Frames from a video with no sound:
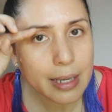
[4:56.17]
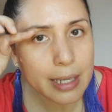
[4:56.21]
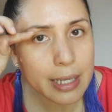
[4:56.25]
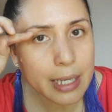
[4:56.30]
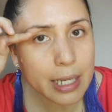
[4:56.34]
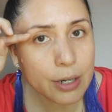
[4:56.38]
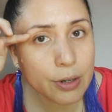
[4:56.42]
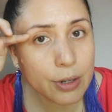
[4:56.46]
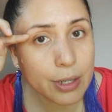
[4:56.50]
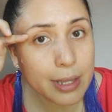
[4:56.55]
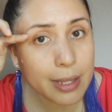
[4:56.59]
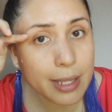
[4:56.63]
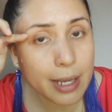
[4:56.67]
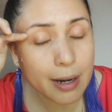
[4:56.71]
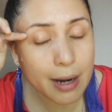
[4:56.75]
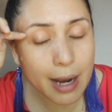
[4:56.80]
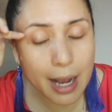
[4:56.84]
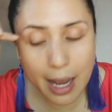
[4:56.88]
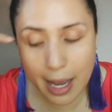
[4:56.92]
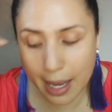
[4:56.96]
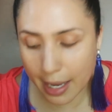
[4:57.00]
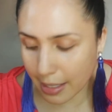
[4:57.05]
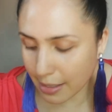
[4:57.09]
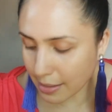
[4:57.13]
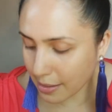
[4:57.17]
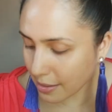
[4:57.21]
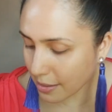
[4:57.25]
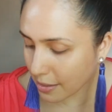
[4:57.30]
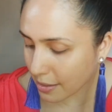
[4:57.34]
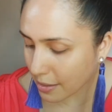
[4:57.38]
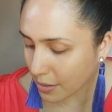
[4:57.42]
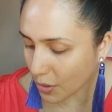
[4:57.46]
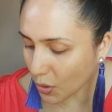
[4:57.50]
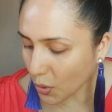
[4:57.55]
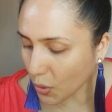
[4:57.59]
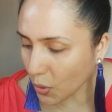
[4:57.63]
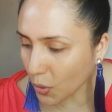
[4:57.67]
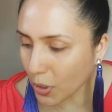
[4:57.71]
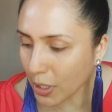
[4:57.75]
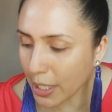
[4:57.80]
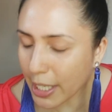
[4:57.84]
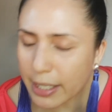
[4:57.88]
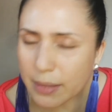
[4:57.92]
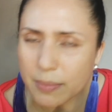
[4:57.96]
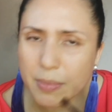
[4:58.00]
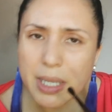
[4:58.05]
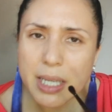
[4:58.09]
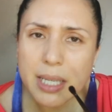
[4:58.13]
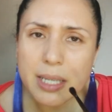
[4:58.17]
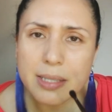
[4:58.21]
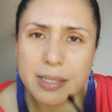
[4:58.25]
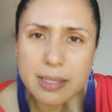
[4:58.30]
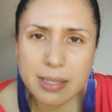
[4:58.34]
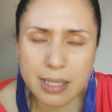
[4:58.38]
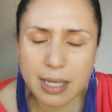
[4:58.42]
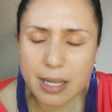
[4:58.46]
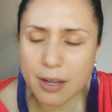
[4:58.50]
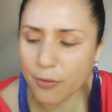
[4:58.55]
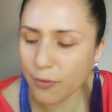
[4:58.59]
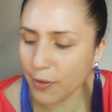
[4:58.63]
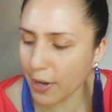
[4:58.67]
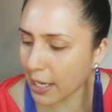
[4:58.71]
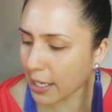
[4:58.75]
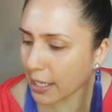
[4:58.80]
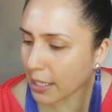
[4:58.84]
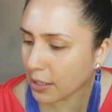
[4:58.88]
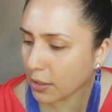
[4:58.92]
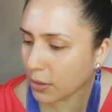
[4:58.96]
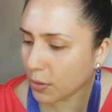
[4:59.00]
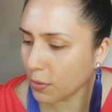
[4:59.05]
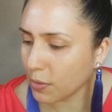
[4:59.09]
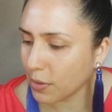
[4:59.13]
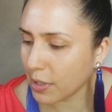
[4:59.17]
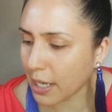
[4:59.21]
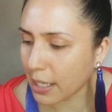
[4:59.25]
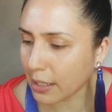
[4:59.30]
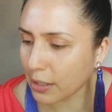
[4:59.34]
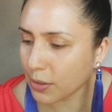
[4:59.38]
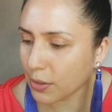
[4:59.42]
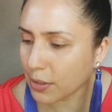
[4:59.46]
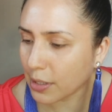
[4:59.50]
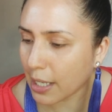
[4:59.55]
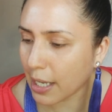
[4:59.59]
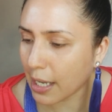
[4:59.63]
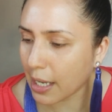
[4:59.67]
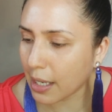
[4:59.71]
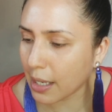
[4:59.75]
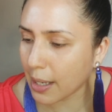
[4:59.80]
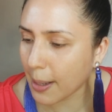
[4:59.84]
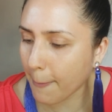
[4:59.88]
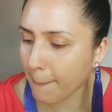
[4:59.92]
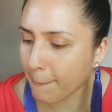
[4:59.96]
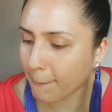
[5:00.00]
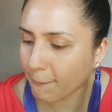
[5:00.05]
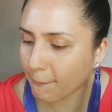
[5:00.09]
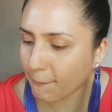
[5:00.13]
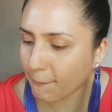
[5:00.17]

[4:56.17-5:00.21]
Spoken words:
here in their eyes. So let me see if I can do that today.